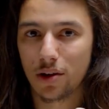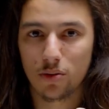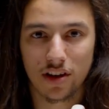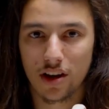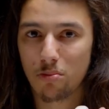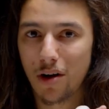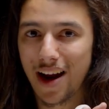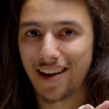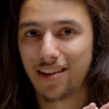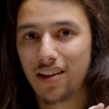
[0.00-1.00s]
It was a good
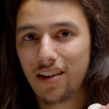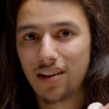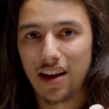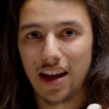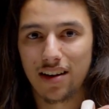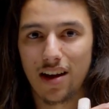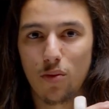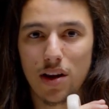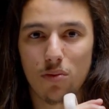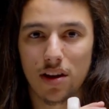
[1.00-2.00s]
brand. And
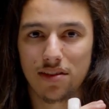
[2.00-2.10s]
we didn't want